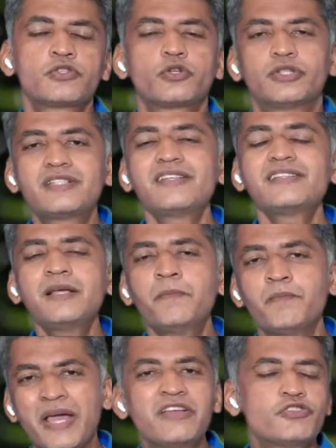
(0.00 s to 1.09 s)
So this is the
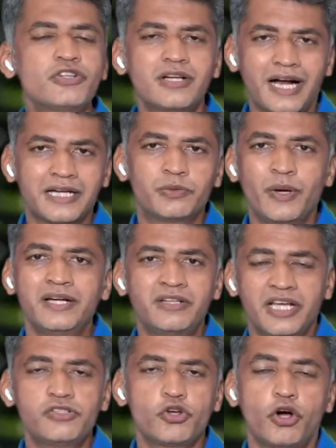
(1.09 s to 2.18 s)
major
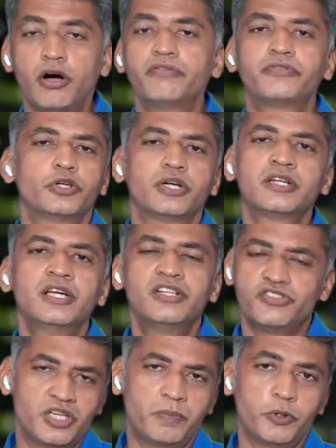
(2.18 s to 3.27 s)
advantage of your
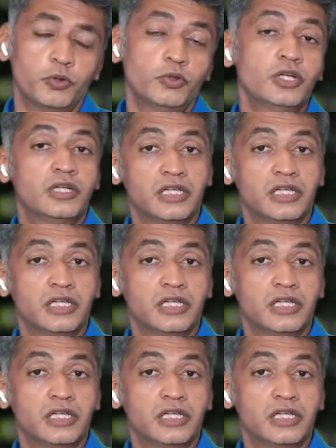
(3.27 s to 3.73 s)
GPU.